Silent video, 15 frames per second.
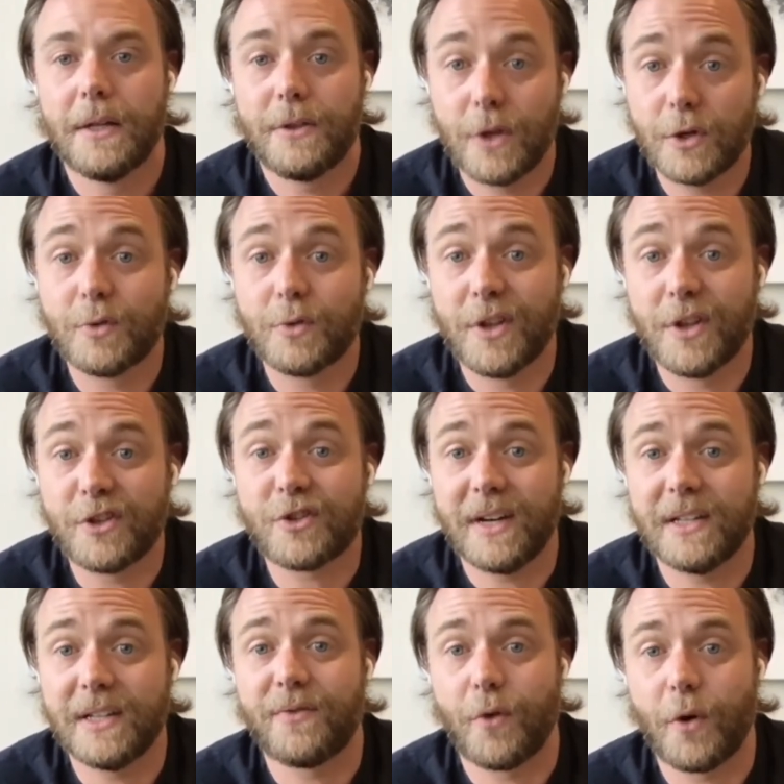those were those
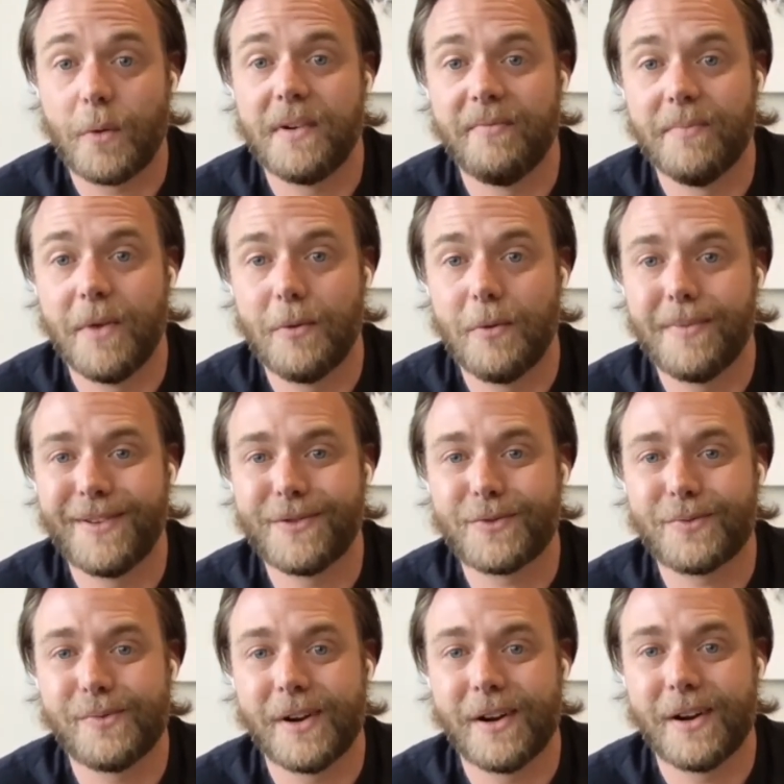transformative
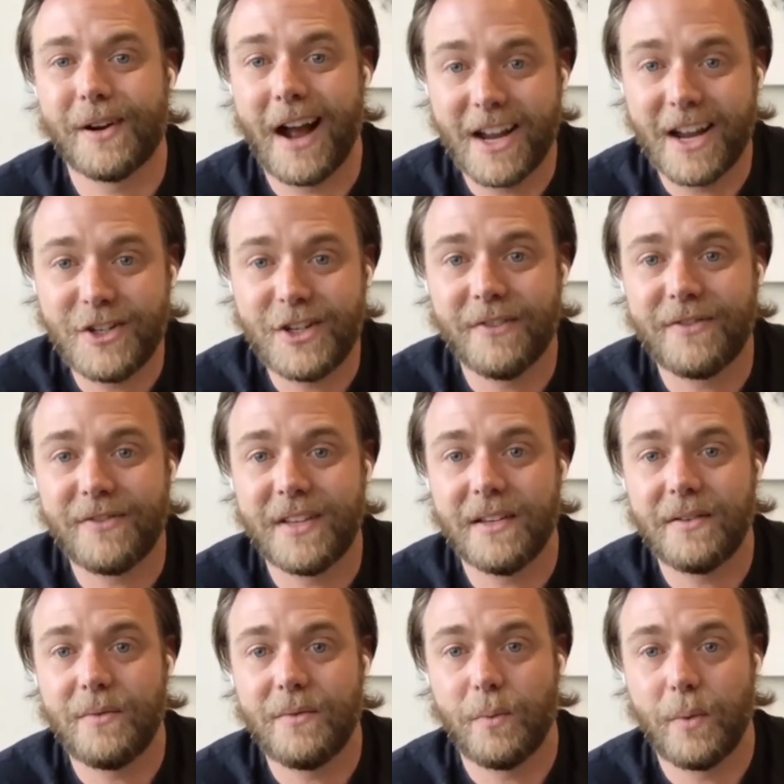moments where I shifted,